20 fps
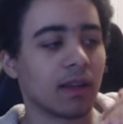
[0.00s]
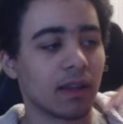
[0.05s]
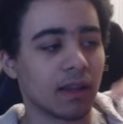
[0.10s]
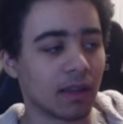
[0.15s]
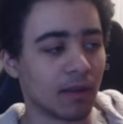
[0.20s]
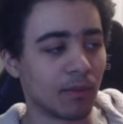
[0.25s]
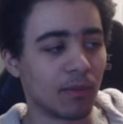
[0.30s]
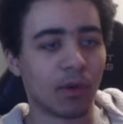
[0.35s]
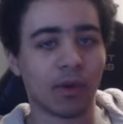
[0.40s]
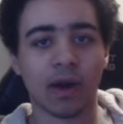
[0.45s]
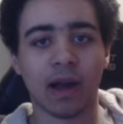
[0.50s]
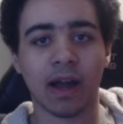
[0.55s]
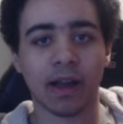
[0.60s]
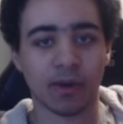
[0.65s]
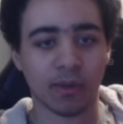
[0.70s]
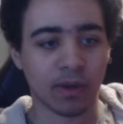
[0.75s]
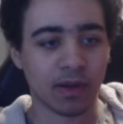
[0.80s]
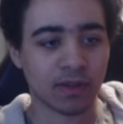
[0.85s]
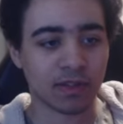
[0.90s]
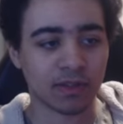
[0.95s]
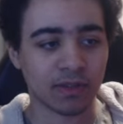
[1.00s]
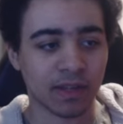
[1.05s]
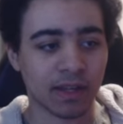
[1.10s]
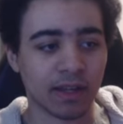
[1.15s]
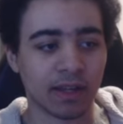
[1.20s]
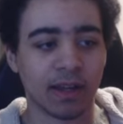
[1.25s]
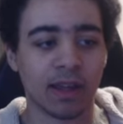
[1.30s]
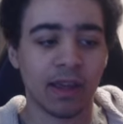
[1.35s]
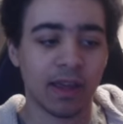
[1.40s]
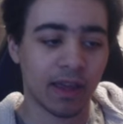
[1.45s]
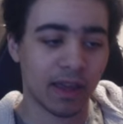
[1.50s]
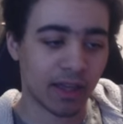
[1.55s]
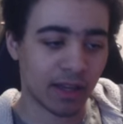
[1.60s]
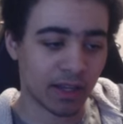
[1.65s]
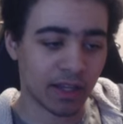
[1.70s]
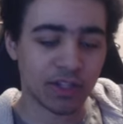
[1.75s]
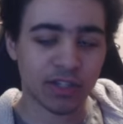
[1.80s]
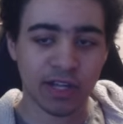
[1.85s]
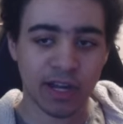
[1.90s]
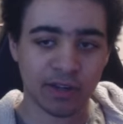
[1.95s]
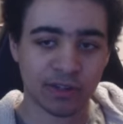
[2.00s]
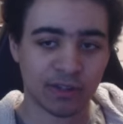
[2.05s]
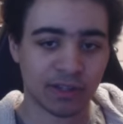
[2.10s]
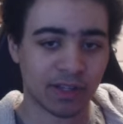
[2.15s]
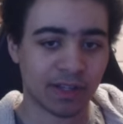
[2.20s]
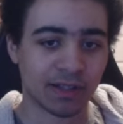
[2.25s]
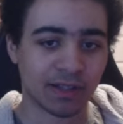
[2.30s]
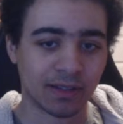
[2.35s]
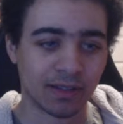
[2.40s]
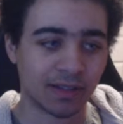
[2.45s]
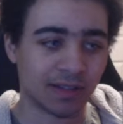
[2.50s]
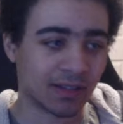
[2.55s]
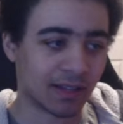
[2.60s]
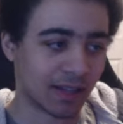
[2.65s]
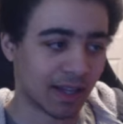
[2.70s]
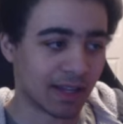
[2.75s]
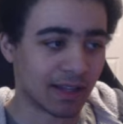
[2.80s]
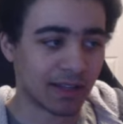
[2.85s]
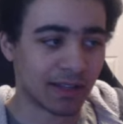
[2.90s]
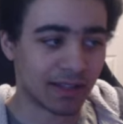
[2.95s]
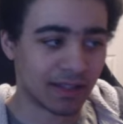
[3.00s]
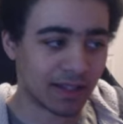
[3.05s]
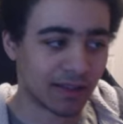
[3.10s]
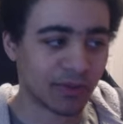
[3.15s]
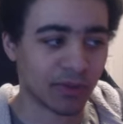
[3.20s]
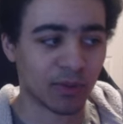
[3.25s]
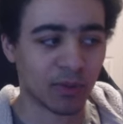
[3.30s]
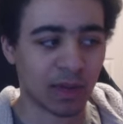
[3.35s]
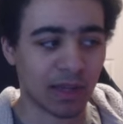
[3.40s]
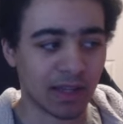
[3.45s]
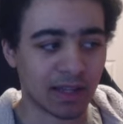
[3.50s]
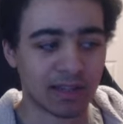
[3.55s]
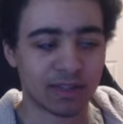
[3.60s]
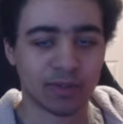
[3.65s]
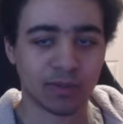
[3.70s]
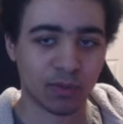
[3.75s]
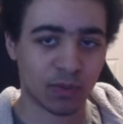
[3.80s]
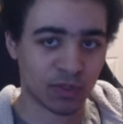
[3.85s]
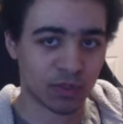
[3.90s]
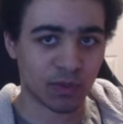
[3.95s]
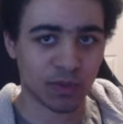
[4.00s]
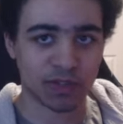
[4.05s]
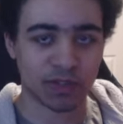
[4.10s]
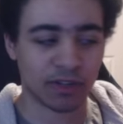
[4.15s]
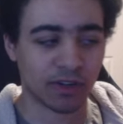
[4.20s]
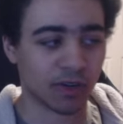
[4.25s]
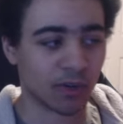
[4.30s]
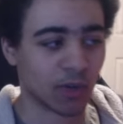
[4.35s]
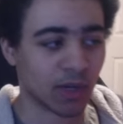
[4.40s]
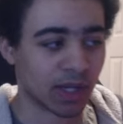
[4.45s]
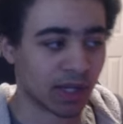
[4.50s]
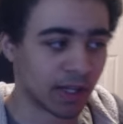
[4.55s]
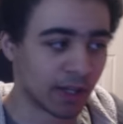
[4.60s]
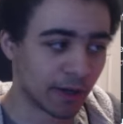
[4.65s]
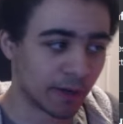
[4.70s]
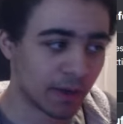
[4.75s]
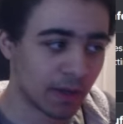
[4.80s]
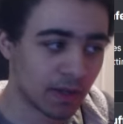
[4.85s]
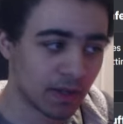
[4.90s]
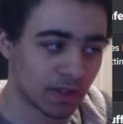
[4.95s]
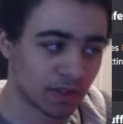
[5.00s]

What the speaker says: the more higher relics you'll get, and each character can get different relics and which ones you're going to want to gear.